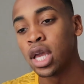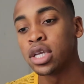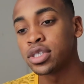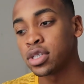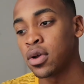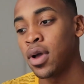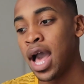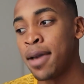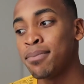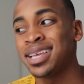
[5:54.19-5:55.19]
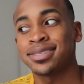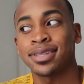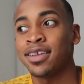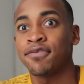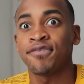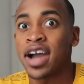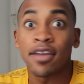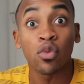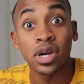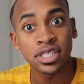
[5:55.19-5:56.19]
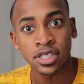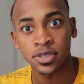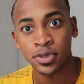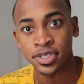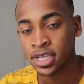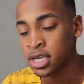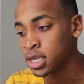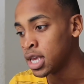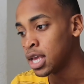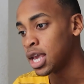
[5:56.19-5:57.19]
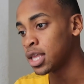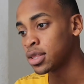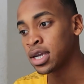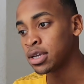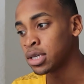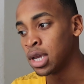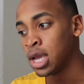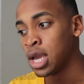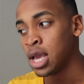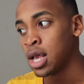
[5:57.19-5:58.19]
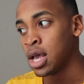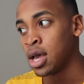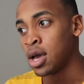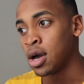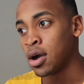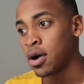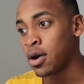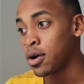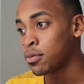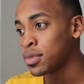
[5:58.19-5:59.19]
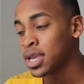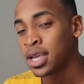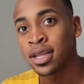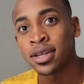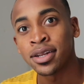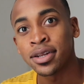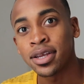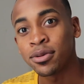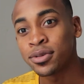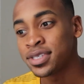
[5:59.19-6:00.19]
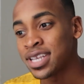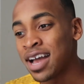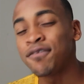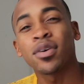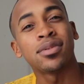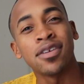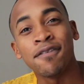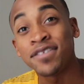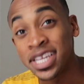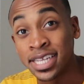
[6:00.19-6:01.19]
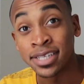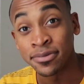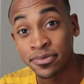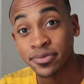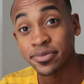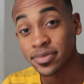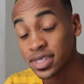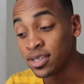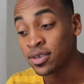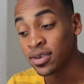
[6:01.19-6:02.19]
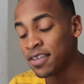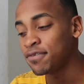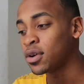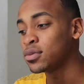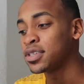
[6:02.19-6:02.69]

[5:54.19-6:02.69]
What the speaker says: So I missed like 5 questions per se, and like, oh man, I felt defeated. You know, I felt